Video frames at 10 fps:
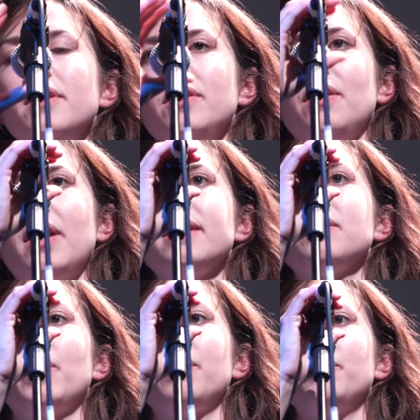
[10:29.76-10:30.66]
So
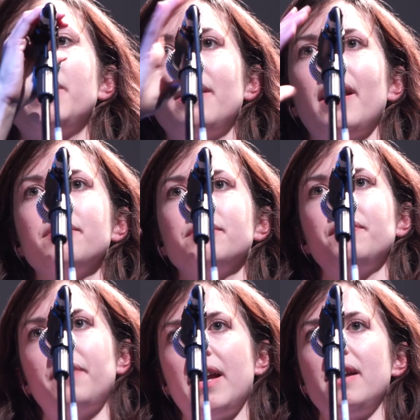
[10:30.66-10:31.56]
that's when we can have a
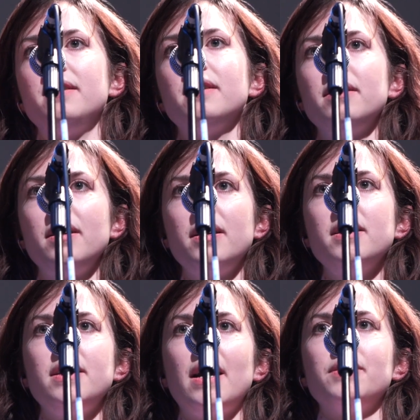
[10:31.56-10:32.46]
fade
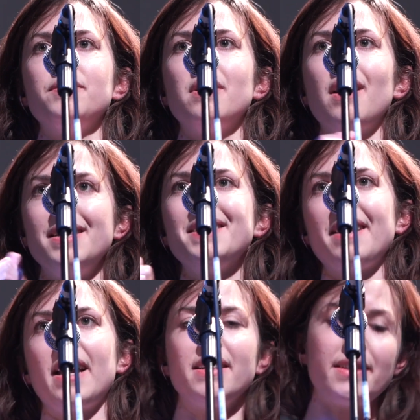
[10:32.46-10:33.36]
down of the lights.
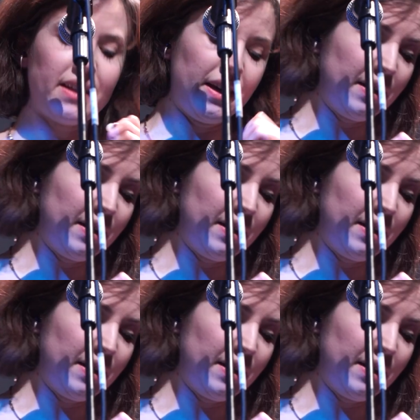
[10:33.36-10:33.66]
Thanks.